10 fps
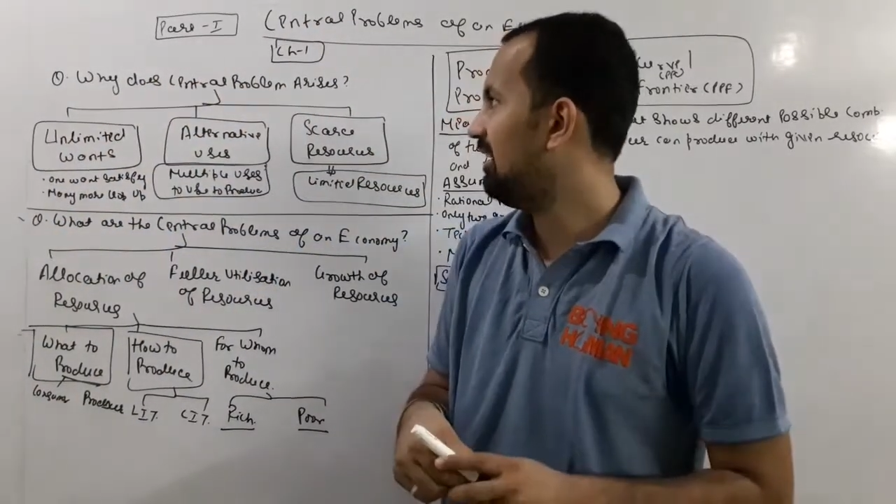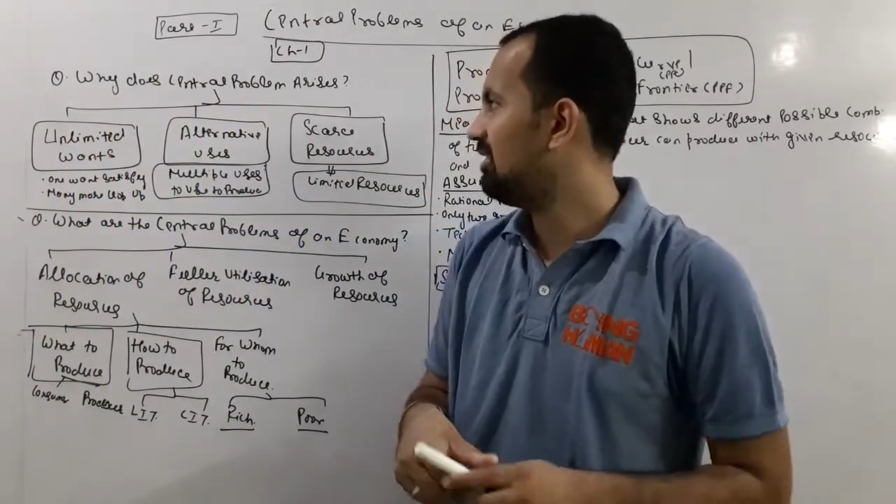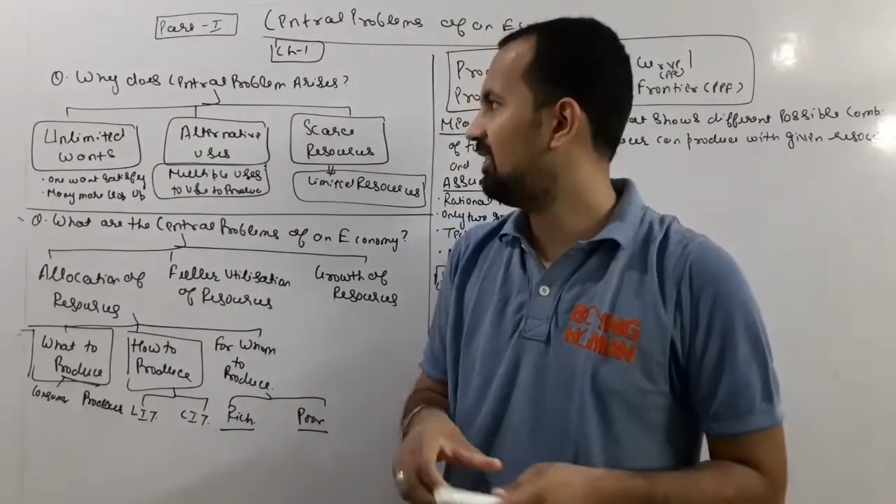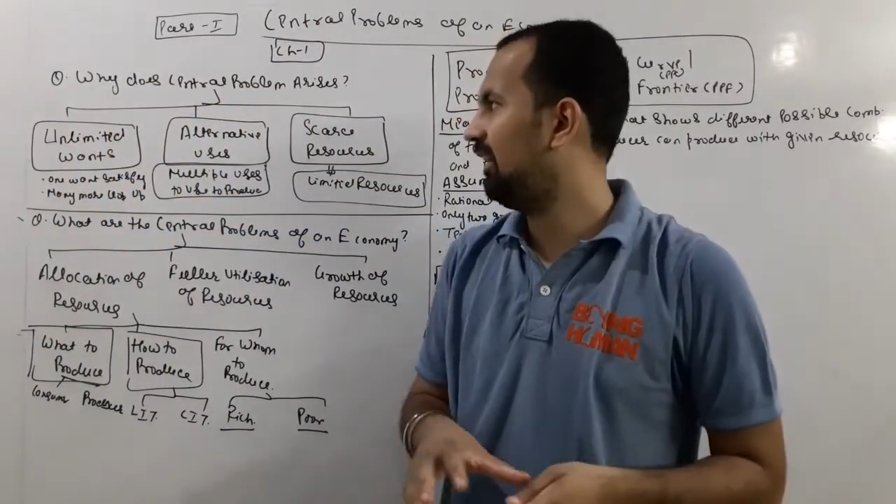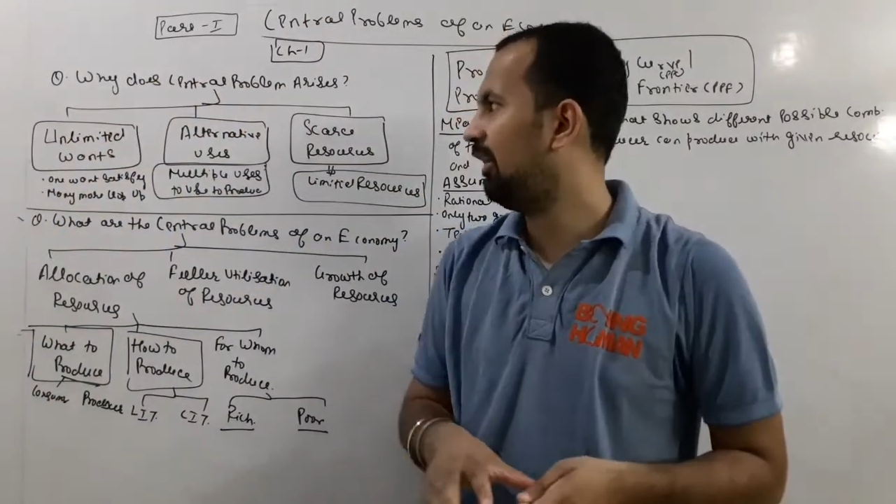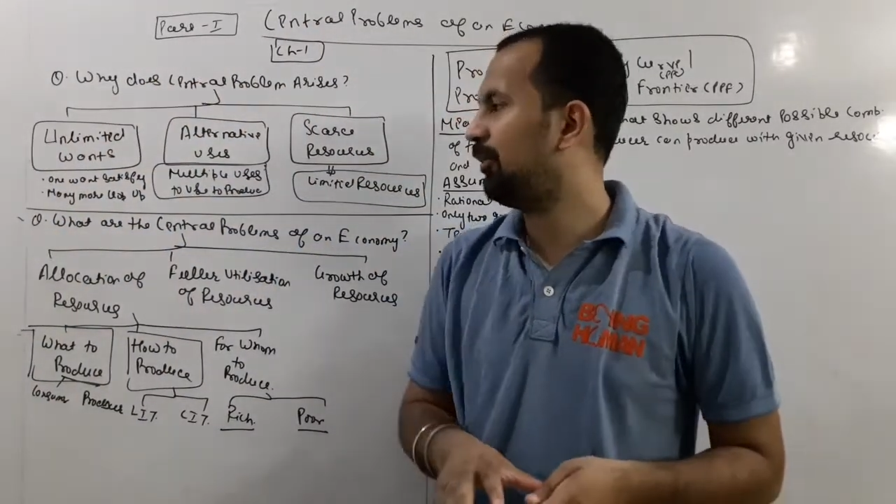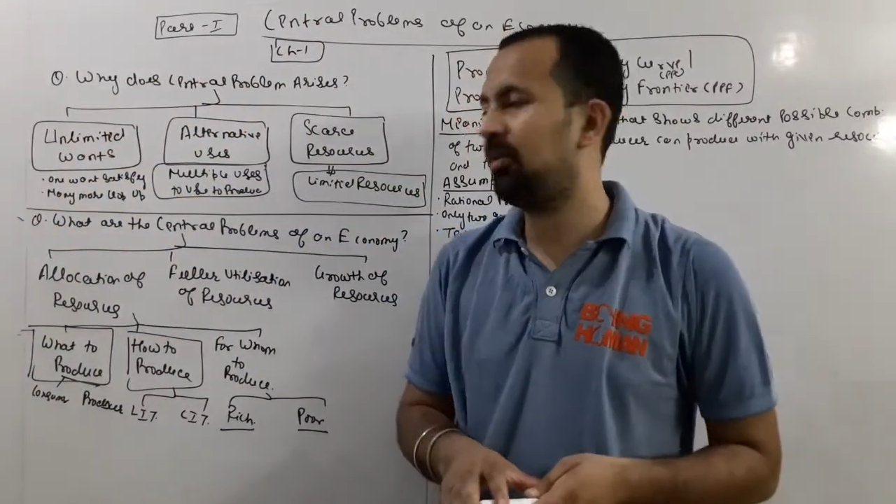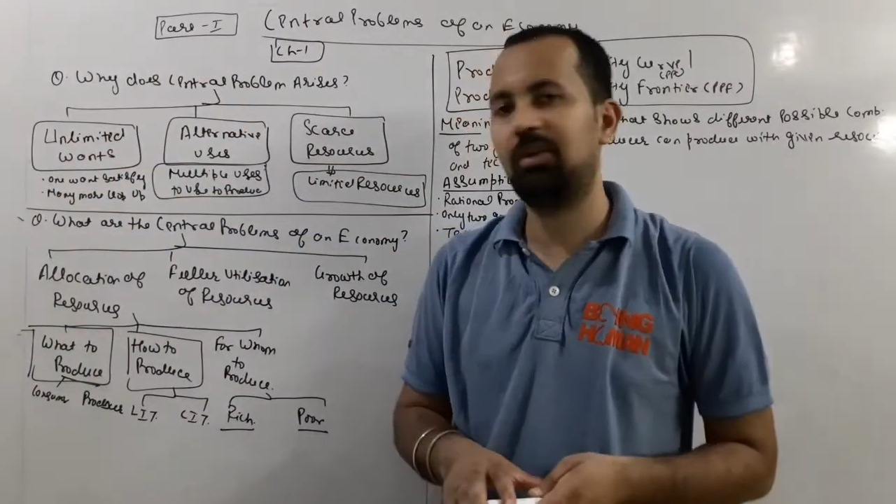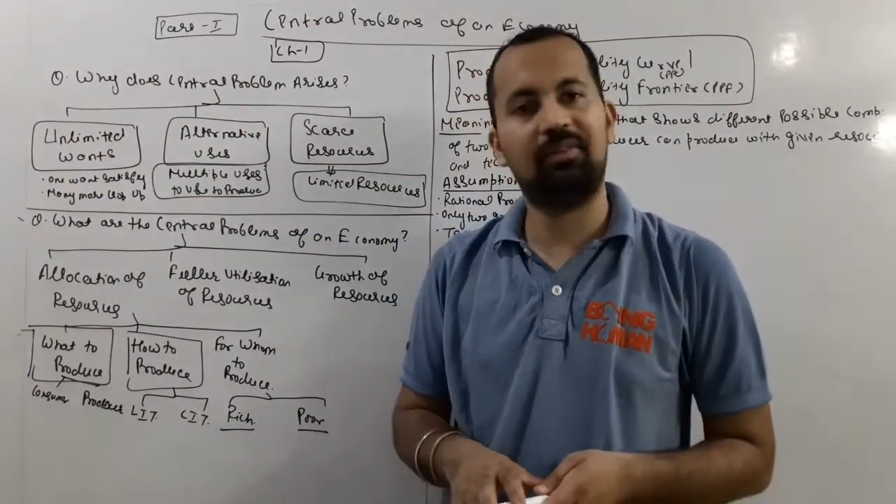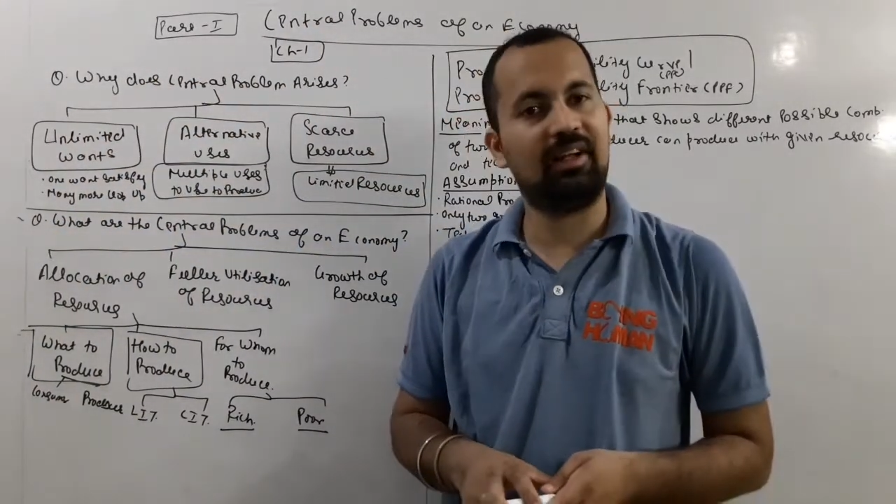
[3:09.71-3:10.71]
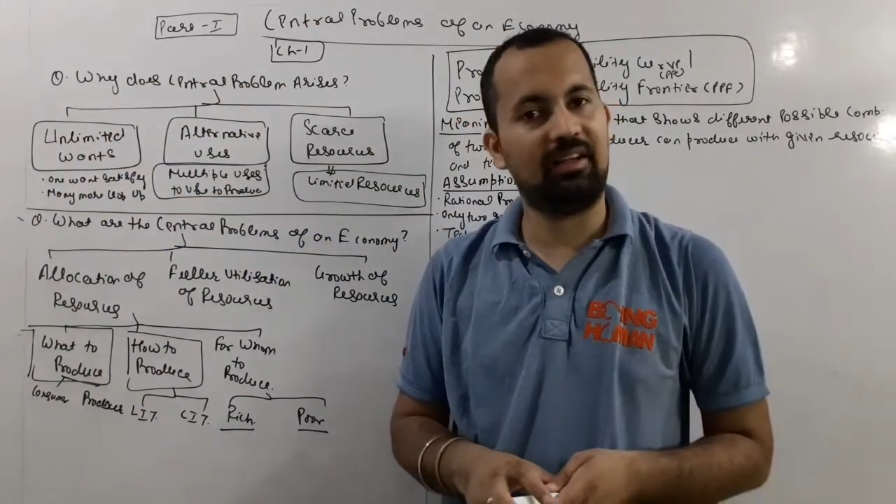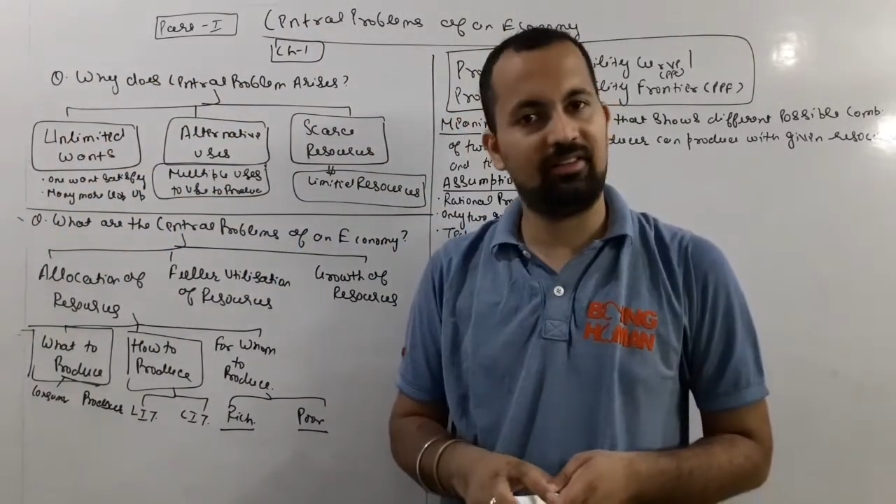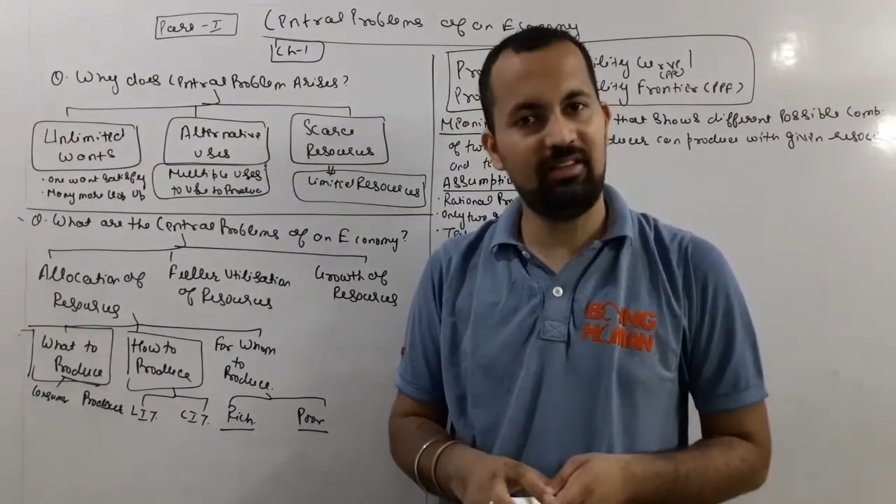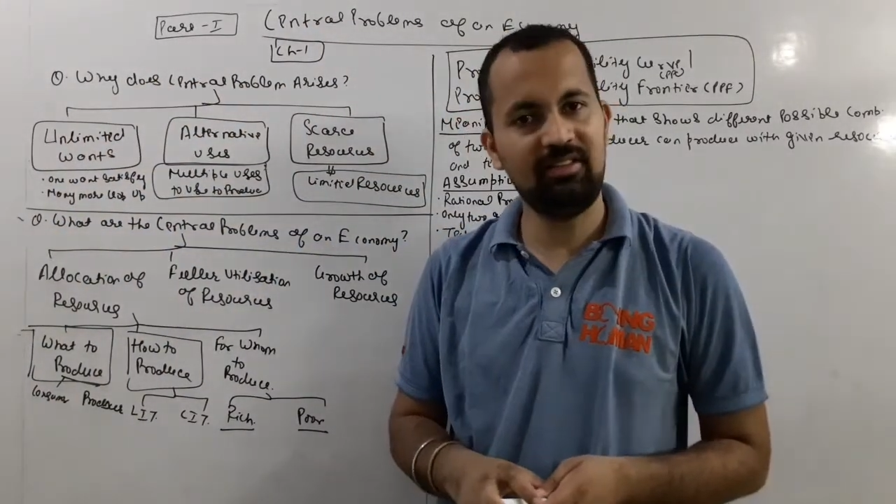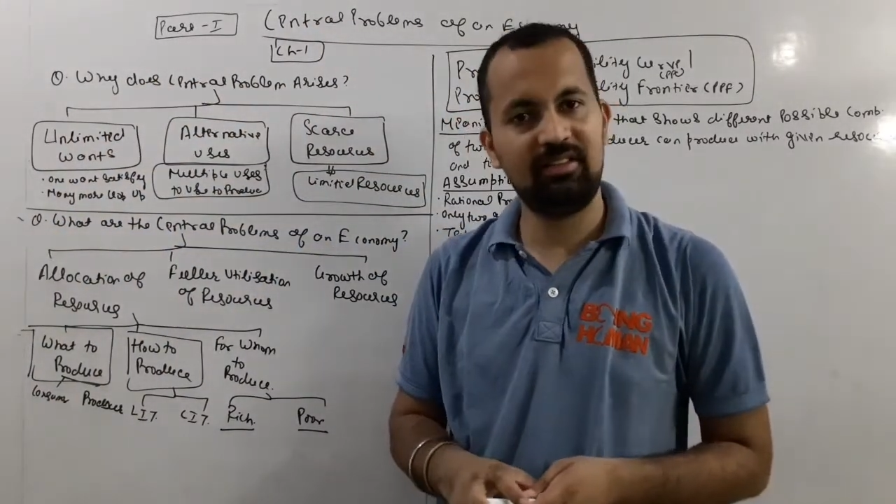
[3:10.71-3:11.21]
does central problem
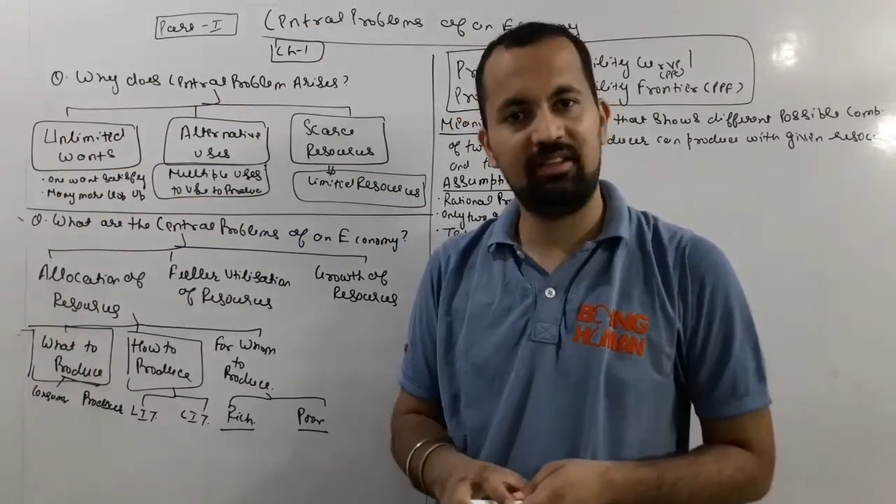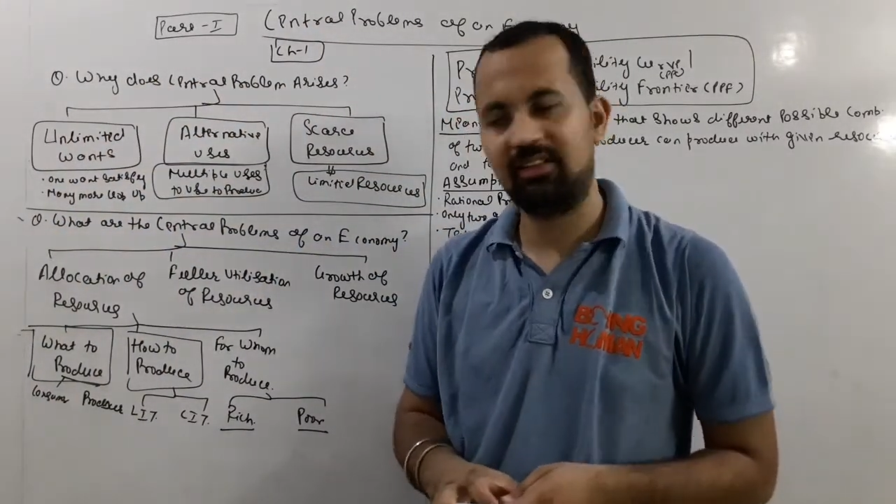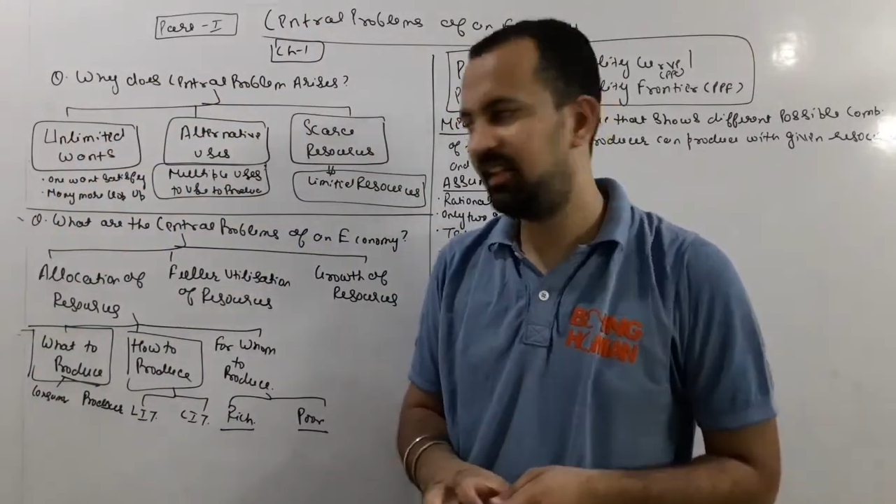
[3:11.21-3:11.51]
arises?